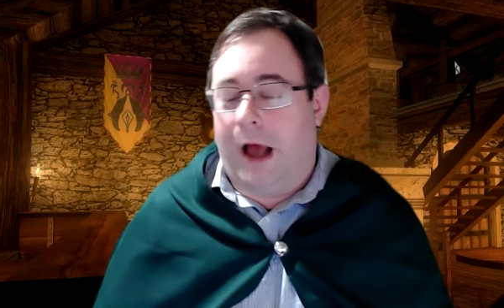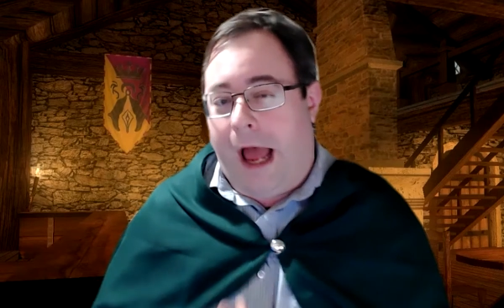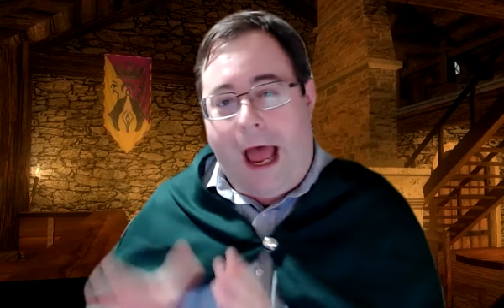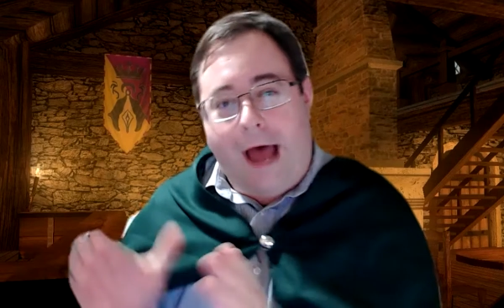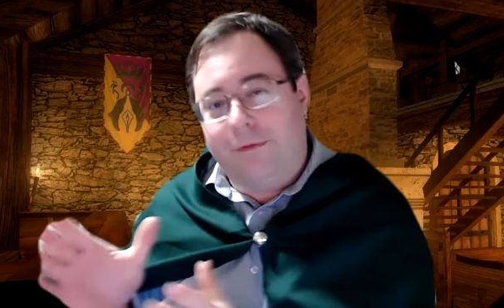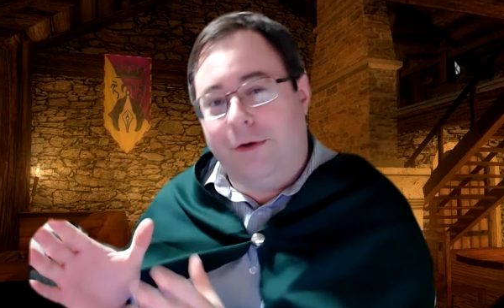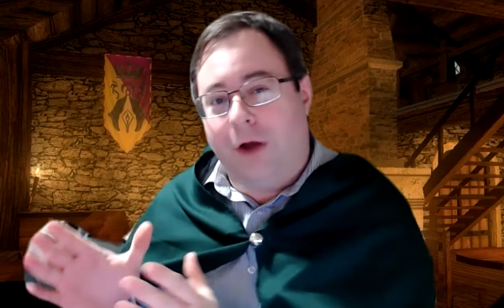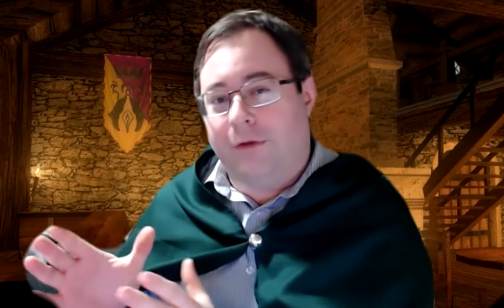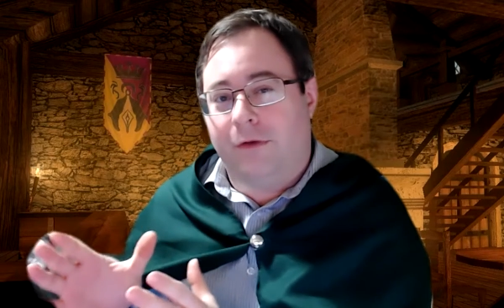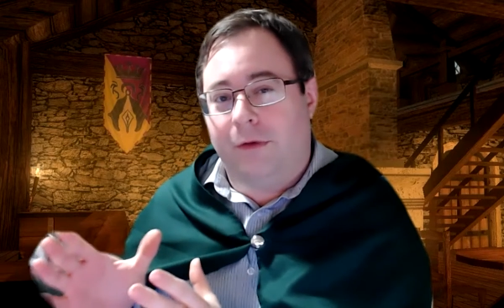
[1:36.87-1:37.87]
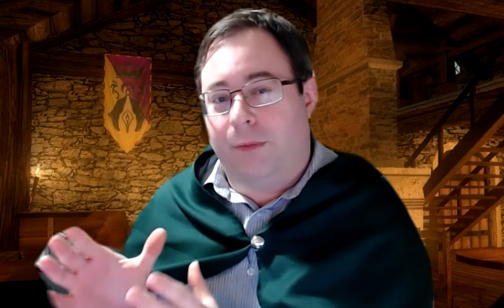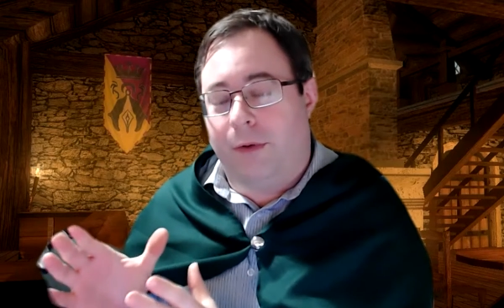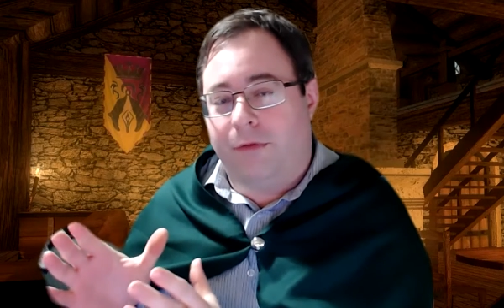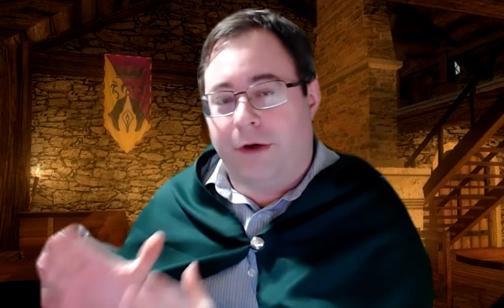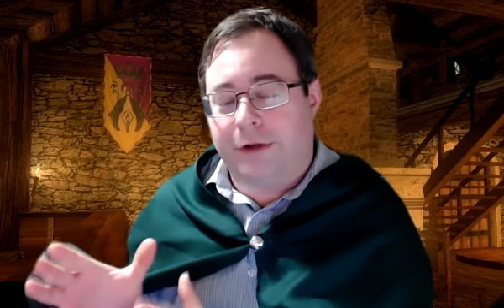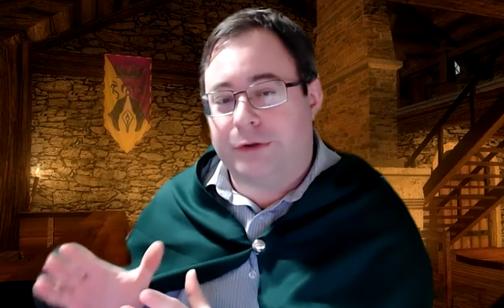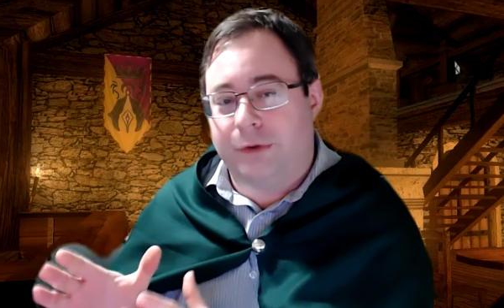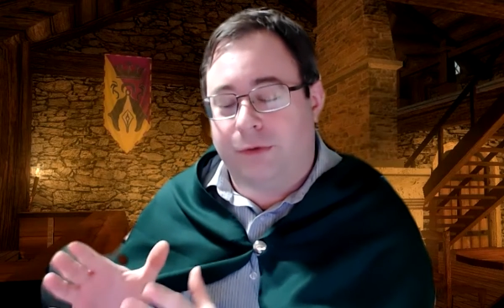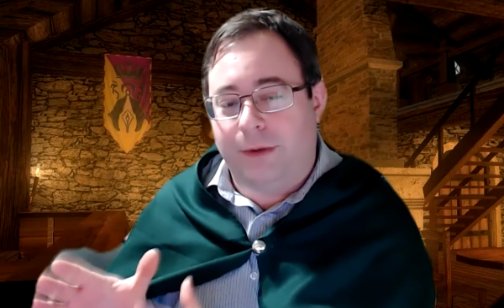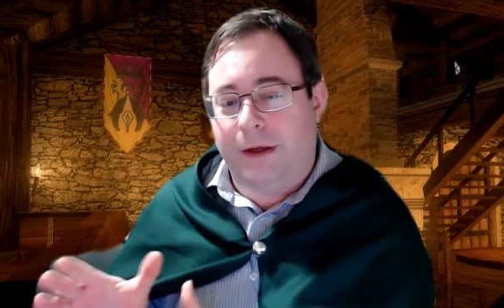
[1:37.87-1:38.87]
Haven't got to the
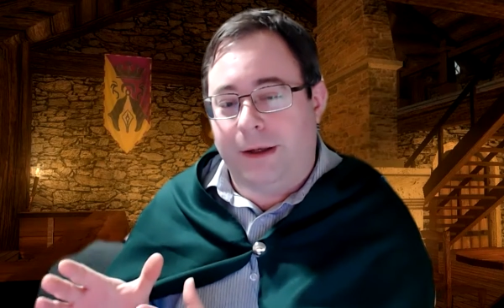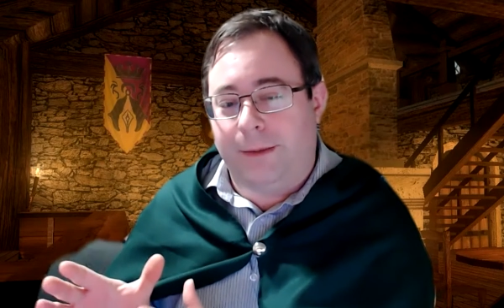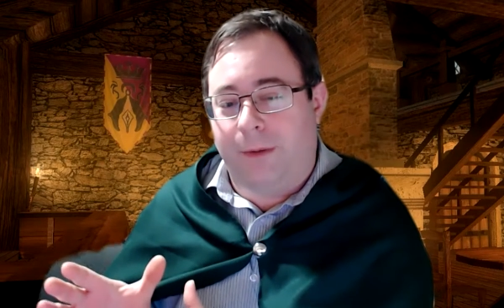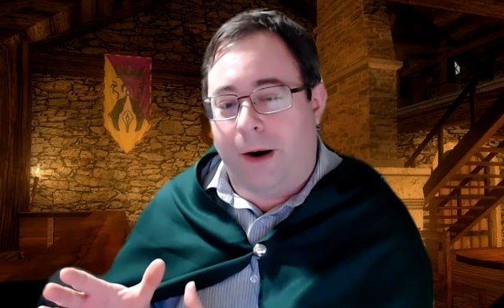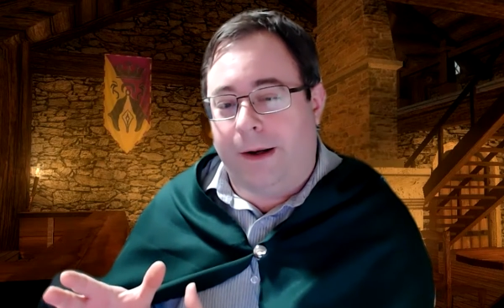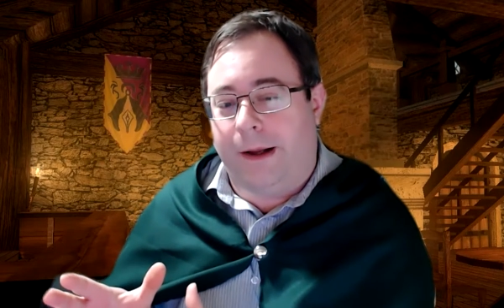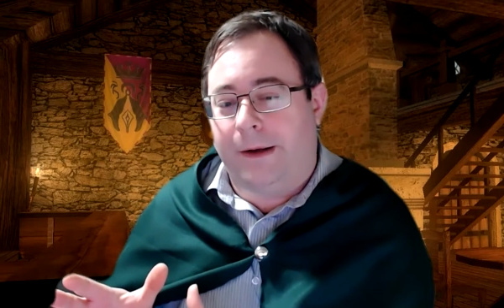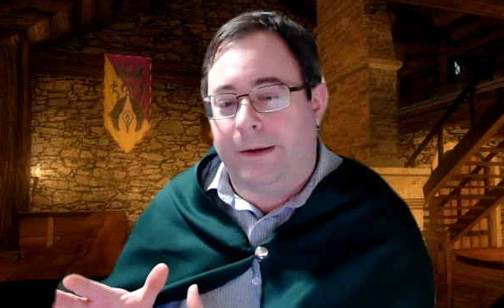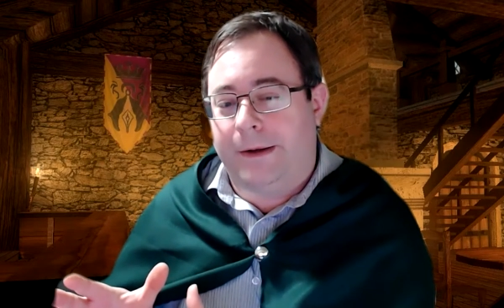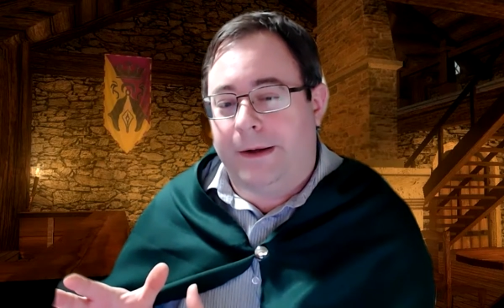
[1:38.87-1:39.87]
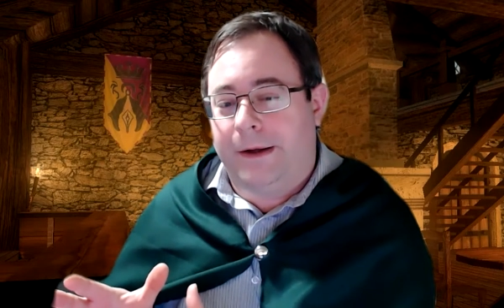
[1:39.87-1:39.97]
professional speaking part yet,